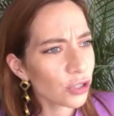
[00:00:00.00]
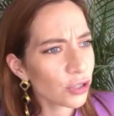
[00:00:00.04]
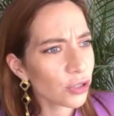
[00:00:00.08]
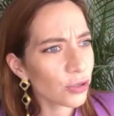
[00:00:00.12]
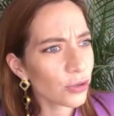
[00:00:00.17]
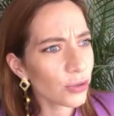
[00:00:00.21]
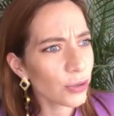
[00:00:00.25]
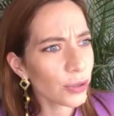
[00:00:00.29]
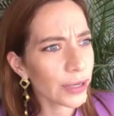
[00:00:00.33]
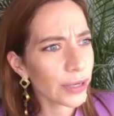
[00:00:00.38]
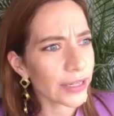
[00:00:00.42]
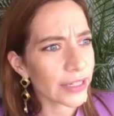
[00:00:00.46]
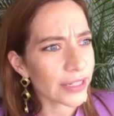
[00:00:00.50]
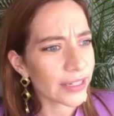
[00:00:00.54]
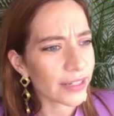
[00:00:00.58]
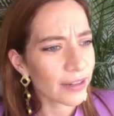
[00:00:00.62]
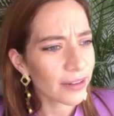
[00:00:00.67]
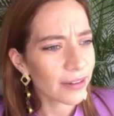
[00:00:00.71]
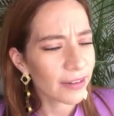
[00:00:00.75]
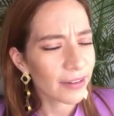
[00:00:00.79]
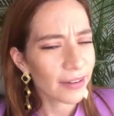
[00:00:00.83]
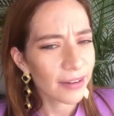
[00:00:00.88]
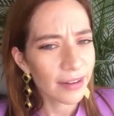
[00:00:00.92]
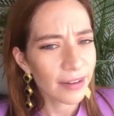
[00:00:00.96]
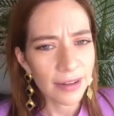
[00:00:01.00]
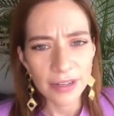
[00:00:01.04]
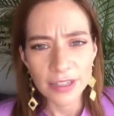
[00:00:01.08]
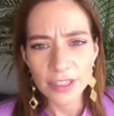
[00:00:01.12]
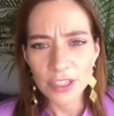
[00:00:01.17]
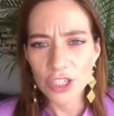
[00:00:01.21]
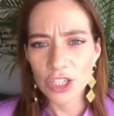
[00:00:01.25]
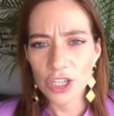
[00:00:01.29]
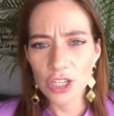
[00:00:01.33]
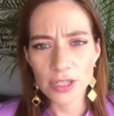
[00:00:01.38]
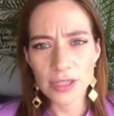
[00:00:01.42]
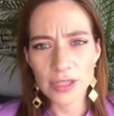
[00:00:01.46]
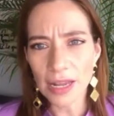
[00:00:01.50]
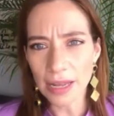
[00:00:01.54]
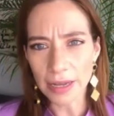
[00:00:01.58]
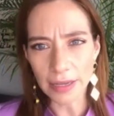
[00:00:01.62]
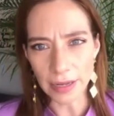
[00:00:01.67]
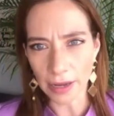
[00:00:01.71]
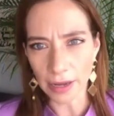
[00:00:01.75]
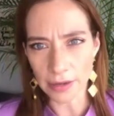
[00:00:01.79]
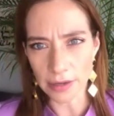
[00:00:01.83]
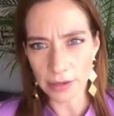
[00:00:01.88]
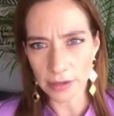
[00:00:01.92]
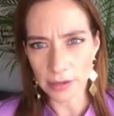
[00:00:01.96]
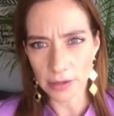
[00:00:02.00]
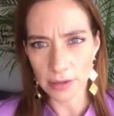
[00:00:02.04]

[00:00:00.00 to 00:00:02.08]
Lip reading: do it. Just like that.